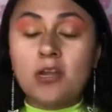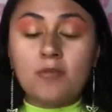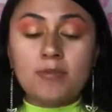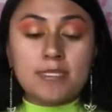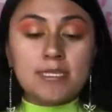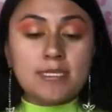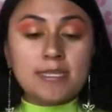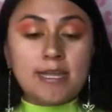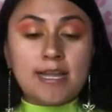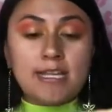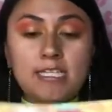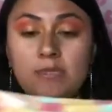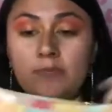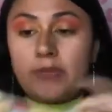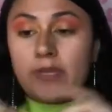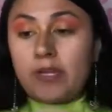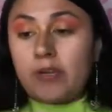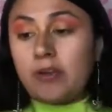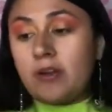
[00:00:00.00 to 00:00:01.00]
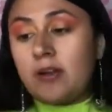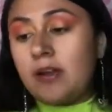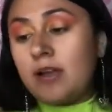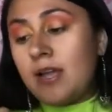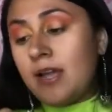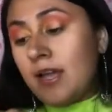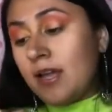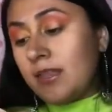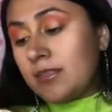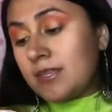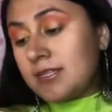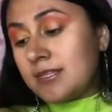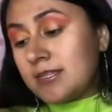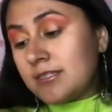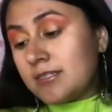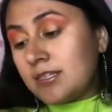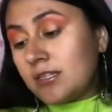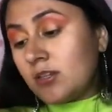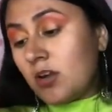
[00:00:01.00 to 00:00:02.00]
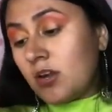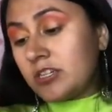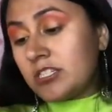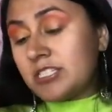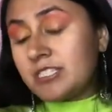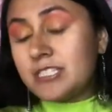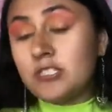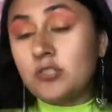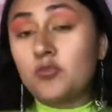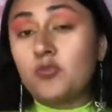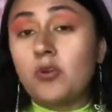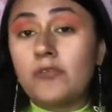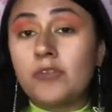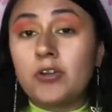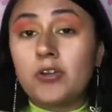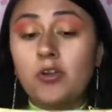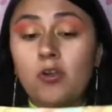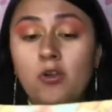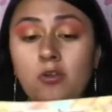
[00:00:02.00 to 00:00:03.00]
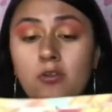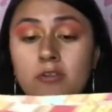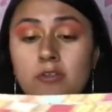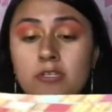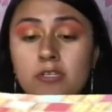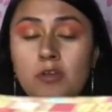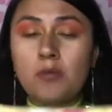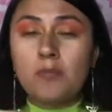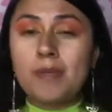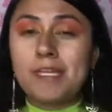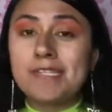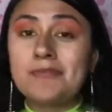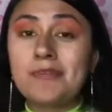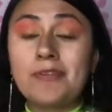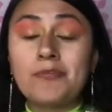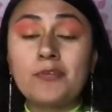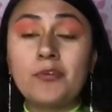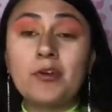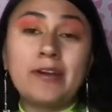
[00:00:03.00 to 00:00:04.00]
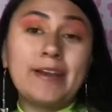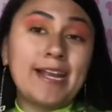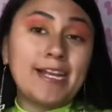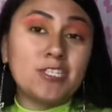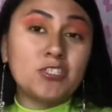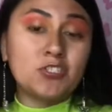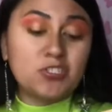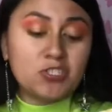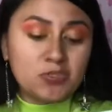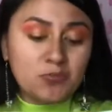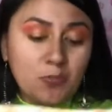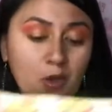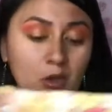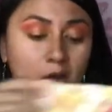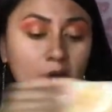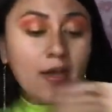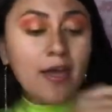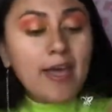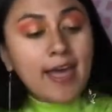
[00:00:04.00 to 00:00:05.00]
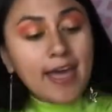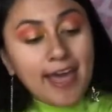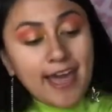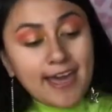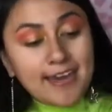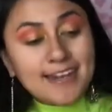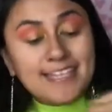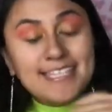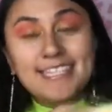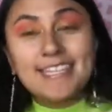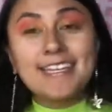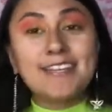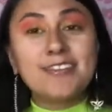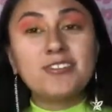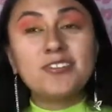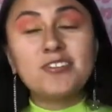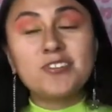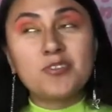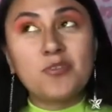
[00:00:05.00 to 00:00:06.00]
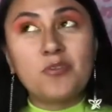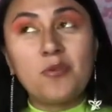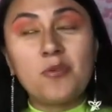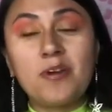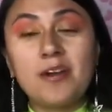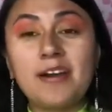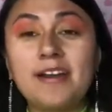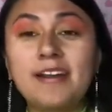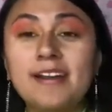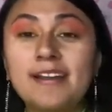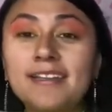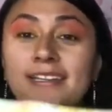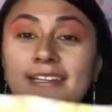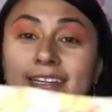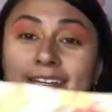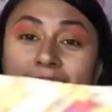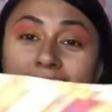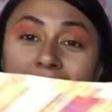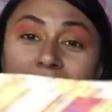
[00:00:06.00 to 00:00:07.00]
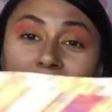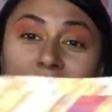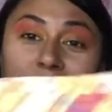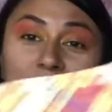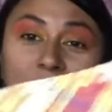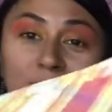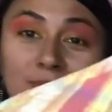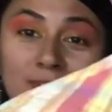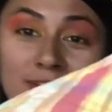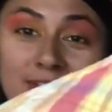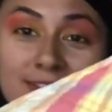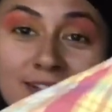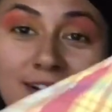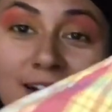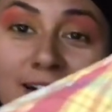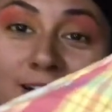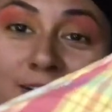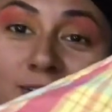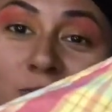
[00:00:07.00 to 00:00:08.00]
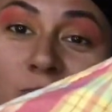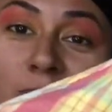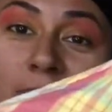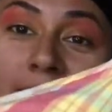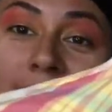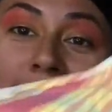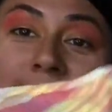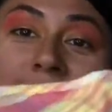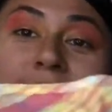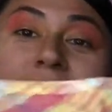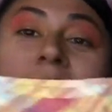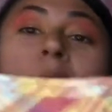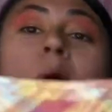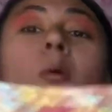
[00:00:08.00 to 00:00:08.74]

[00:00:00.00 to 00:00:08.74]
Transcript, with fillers: It was a size bigger. This is a large 10 to 12 in girl, so best fit for an extra small. And it's another score. look at how cute this colorway is.